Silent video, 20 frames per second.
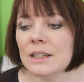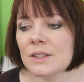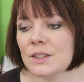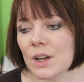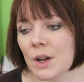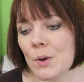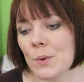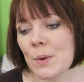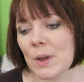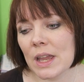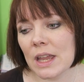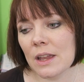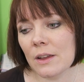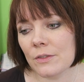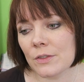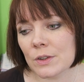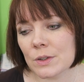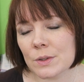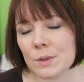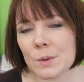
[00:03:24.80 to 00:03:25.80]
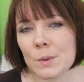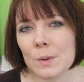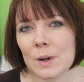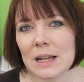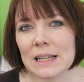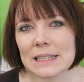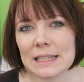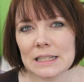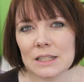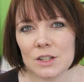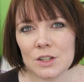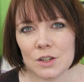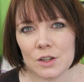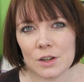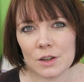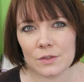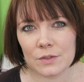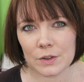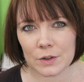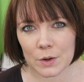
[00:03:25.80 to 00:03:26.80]
So if your school has entered
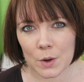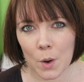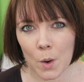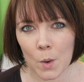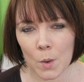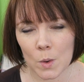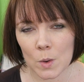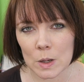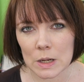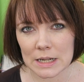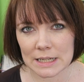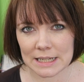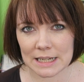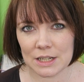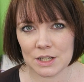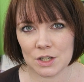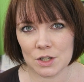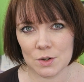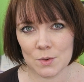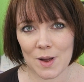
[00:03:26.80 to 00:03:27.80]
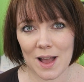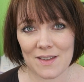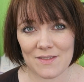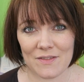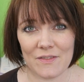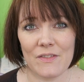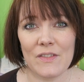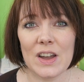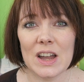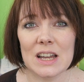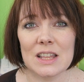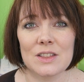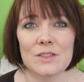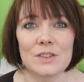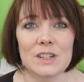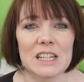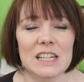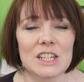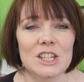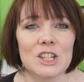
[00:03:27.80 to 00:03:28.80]
you for core additional and
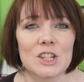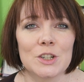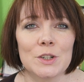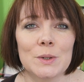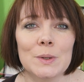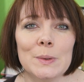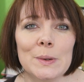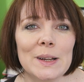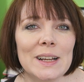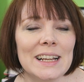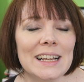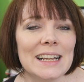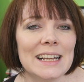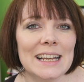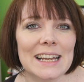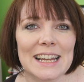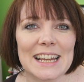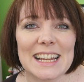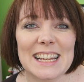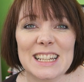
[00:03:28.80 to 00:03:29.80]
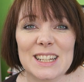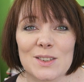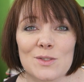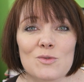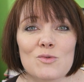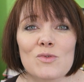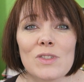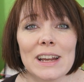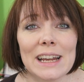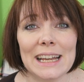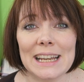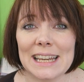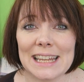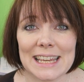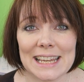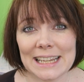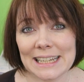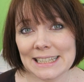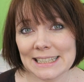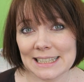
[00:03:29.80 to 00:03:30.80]
further additional, it's
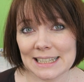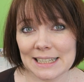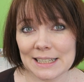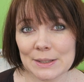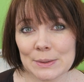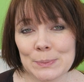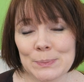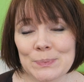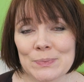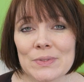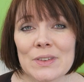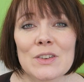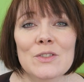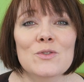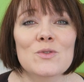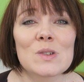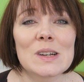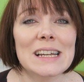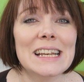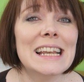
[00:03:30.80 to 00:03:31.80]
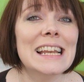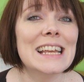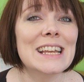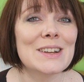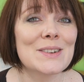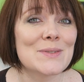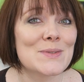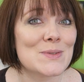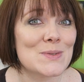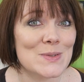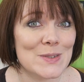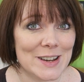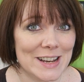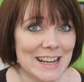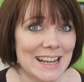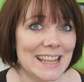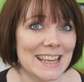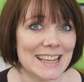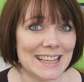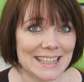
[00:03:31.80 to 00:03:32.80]
really easy. Really,
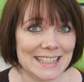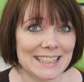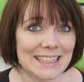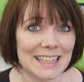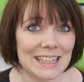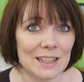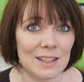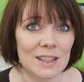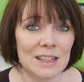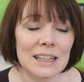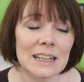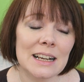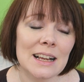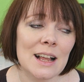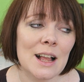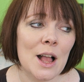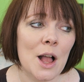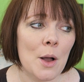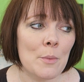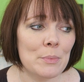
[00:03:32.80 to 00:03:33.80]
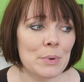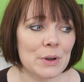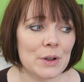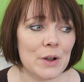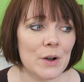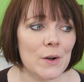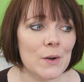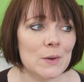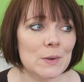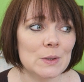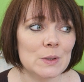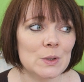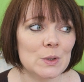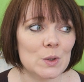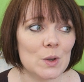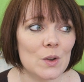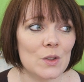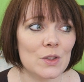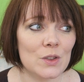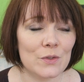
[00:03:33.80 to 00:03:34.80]
really easy.
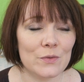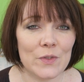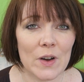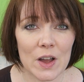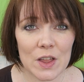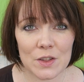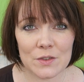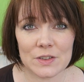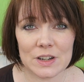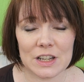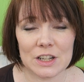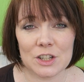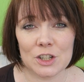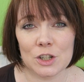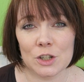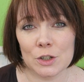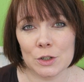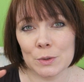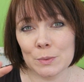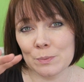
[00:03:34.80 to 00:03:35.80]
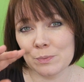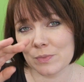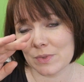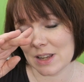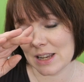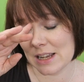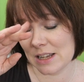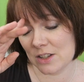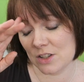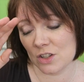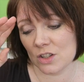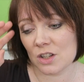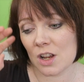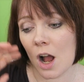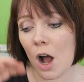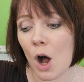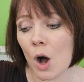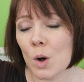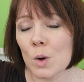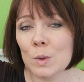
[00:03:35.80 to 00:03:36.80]
Because the further additional is just a
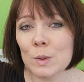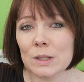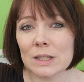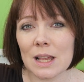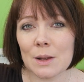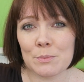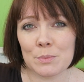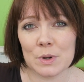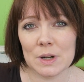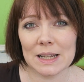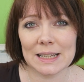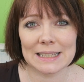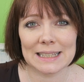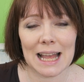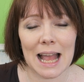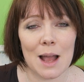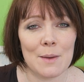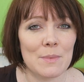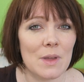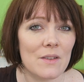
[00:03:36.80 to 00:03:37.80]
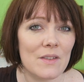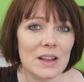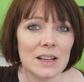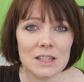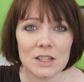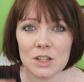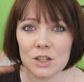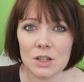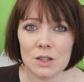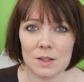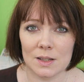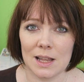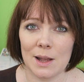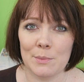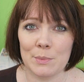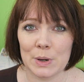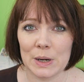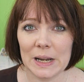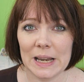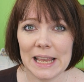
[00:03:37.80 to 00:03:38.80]
whole separate exam. They've entered you
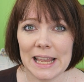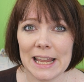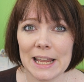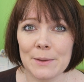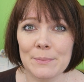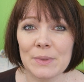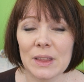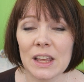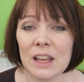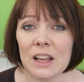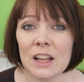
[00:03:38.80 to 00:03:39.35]
separately.